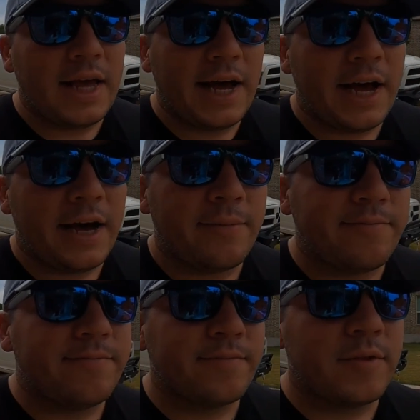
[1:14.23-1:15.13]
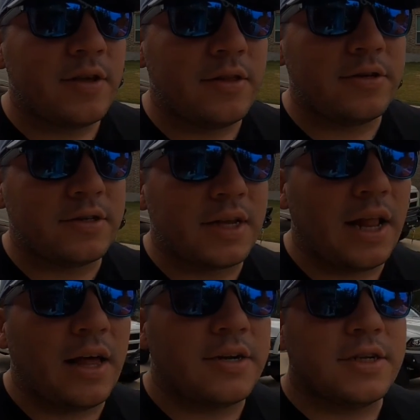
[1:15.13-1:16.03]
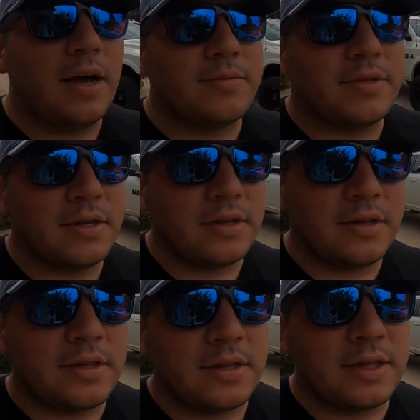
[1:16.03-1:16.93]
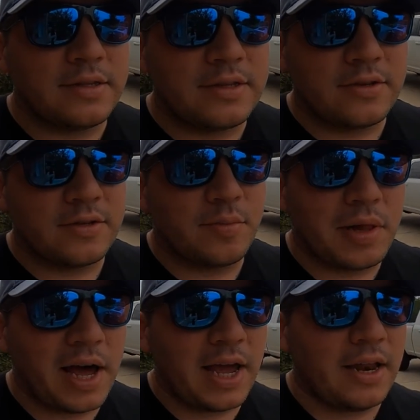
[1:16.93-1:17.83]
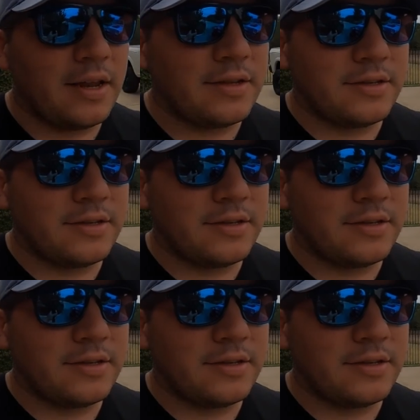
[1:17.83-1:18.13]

there's just not a lot of shops that still supply it.